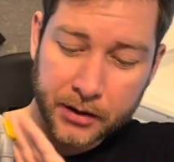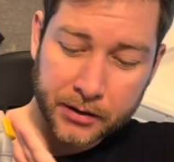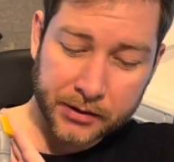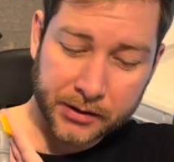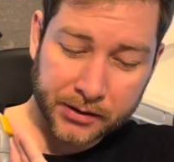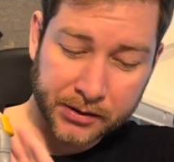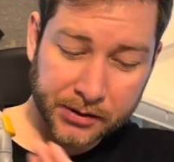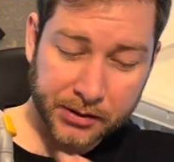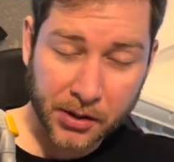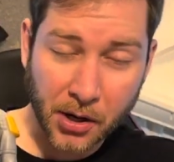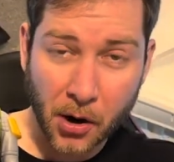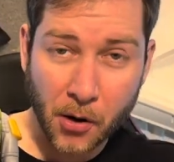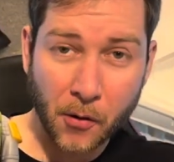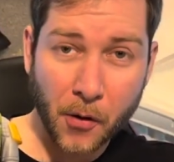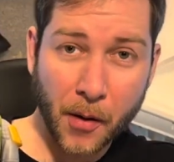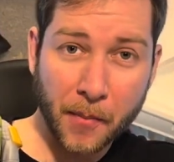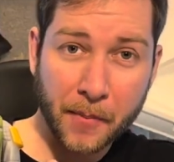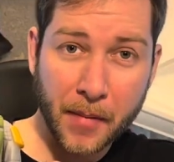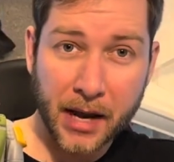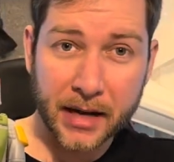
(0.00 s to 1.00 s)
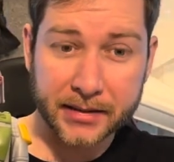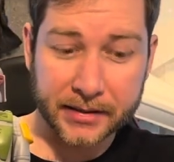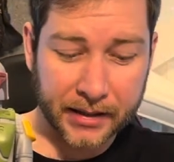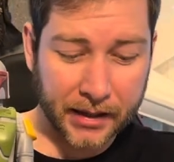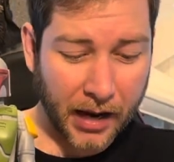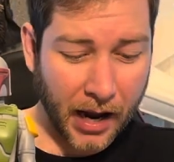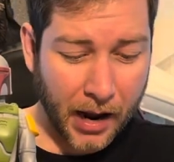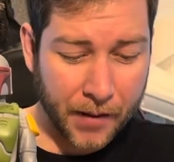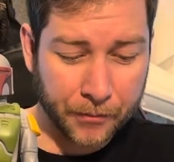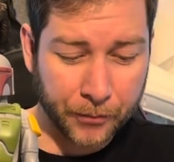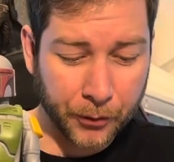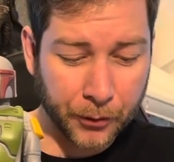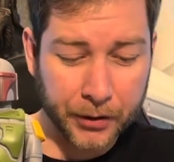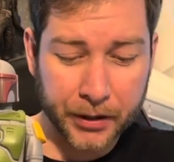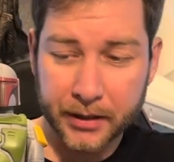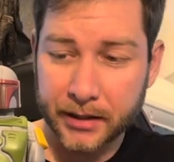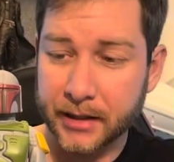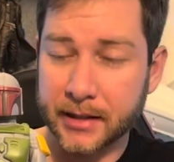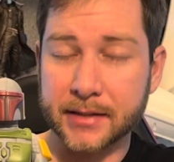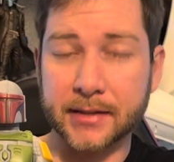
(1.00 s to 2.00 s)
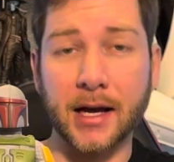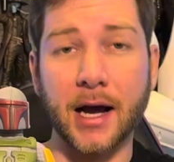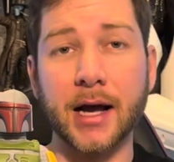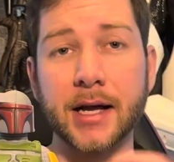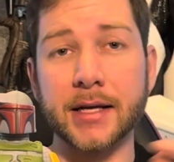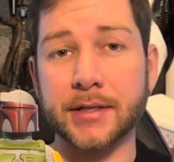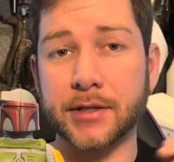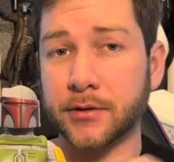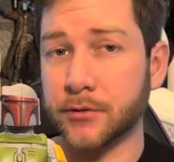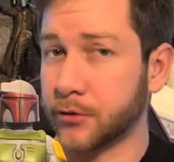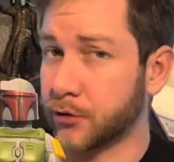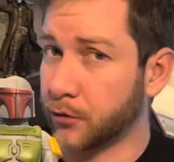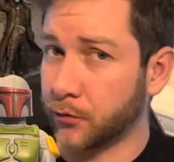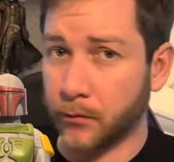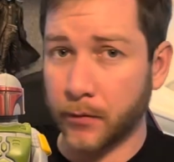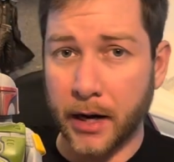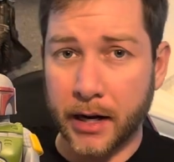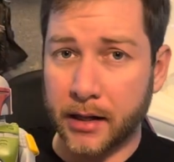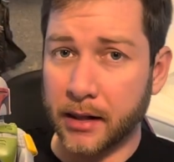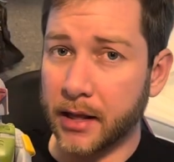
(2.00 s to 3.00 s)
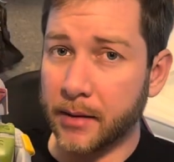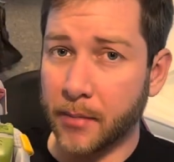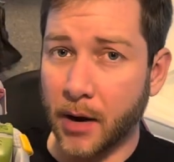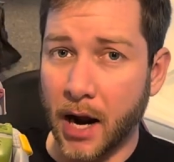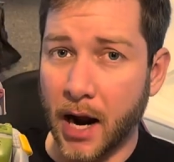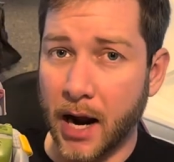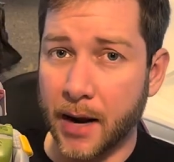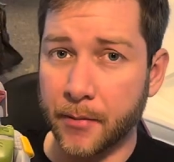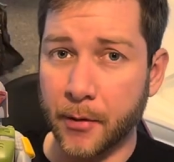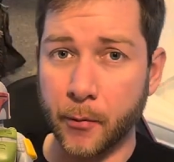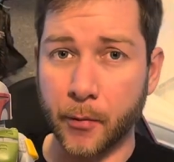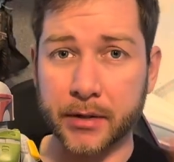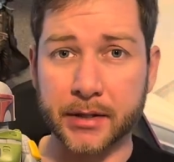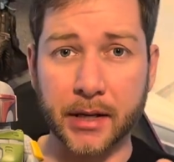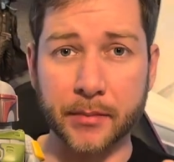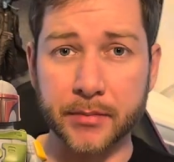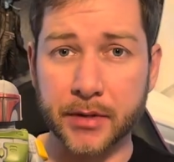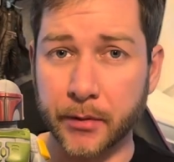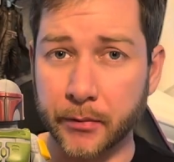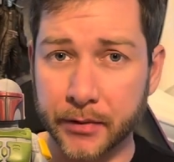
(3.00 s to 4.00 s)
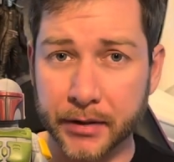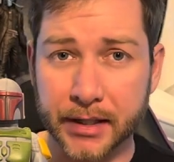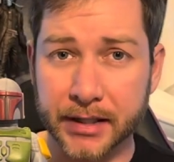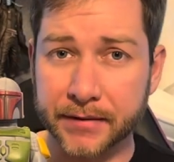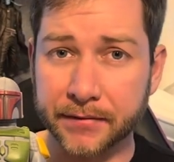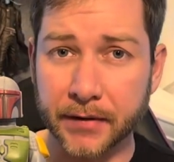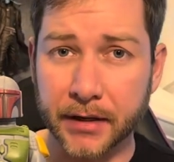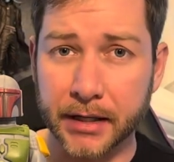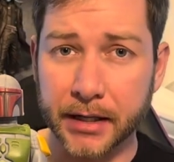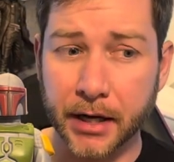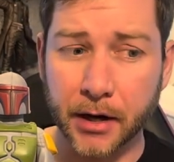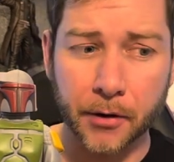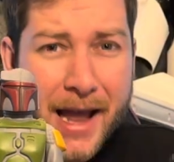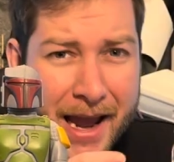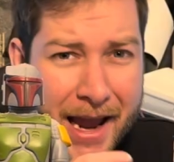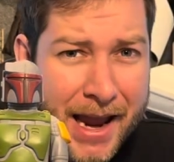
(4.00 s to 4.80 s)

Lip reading: So amazing. I'm putting these guys directly behind me once I'm done with this video.